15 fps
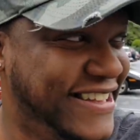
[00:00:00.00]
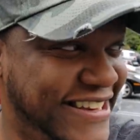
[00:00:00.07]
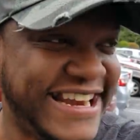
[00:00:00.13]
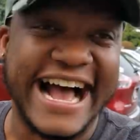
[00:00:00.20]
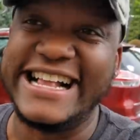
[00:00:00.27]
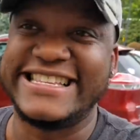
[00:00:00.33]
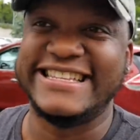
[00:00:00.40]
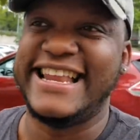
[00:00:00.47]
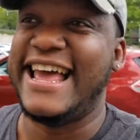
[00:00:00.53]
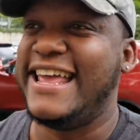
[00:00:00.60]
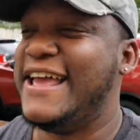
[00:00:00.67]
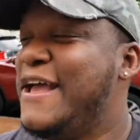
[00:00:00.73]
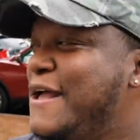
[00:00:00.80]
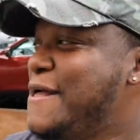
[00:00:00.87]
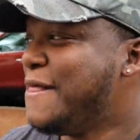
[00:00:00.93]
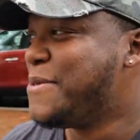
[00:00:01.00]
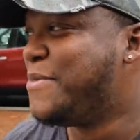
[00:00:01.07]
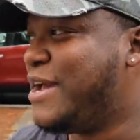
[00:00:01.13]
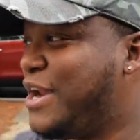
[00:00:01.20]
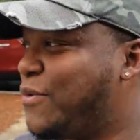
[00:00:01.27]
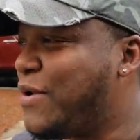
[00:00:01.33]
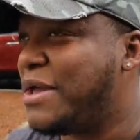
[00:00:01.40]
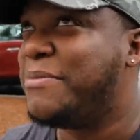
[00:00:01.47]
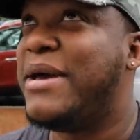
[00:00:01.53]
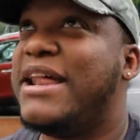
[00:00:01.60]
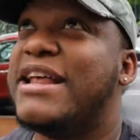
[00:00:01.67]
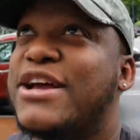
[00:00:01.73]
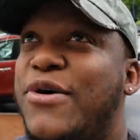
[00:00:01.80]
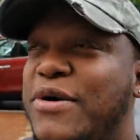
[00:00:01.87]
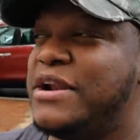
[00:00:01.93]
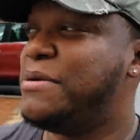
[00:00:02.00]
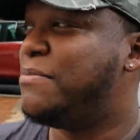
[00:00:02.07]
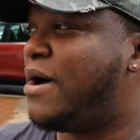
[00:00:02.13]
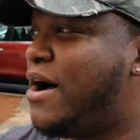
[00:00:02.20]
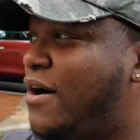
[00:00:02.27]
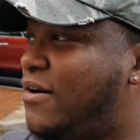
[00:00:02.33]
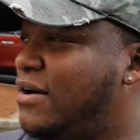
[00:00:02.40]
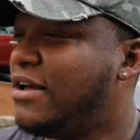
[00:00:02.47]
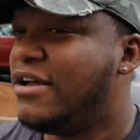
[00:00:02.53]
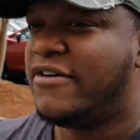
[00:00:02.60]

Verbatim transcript: Not today. Anyway, man, they're going to the mall.